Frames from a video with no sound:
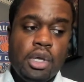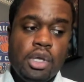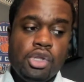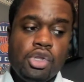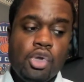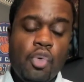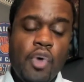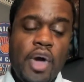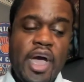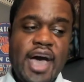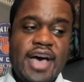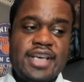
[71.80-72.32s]

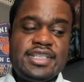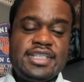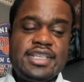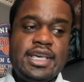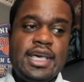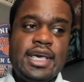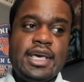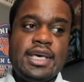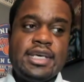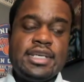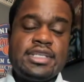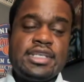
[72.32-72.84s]
the way I
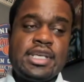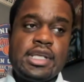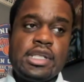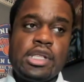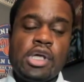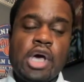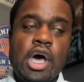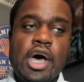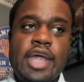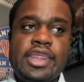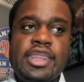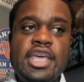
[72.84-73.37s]
see it is,
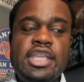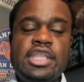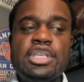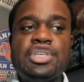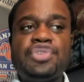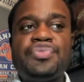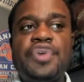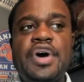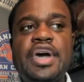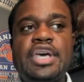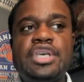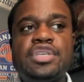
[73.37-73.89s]
I think this
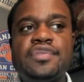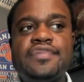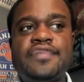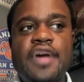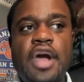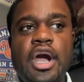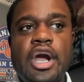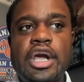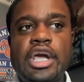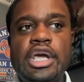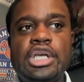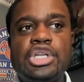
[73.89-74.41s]
fight is
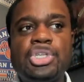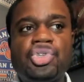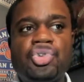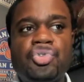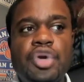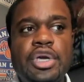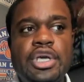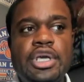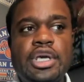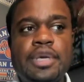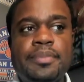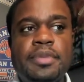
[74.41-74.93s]
very
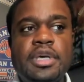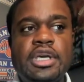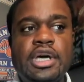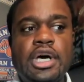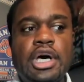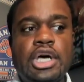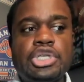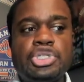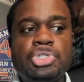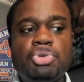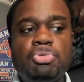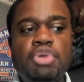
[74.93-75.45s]
intriguing
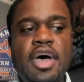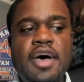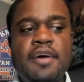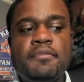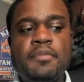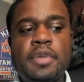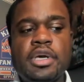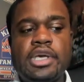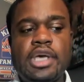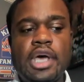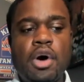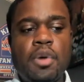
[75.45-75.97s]
because you have
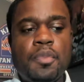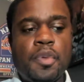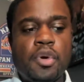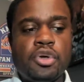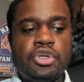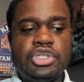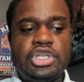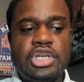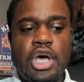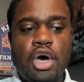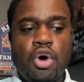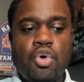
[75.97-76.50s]
Miguel
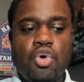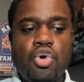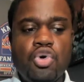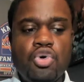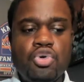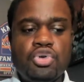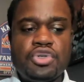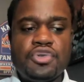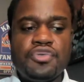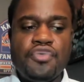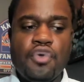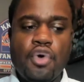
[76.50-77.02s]
Berchelt,
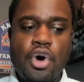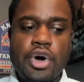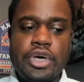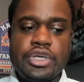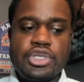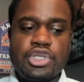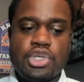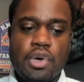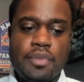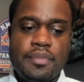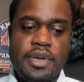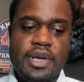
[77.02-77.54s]
who's fought
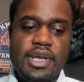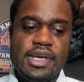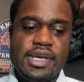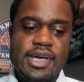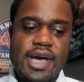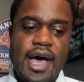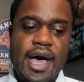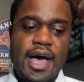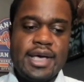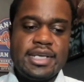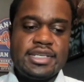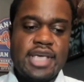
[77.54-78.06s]
so many
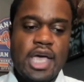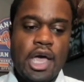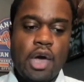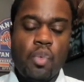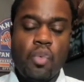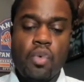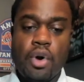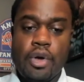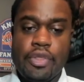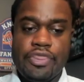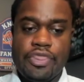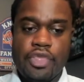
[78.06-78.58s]
guys at
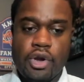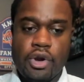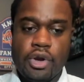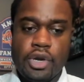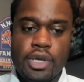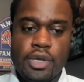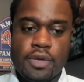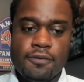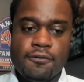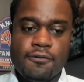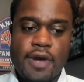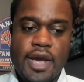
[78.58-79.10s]
130,
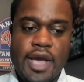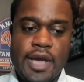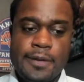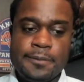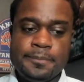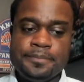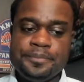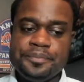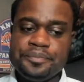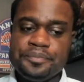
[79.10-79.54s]
right?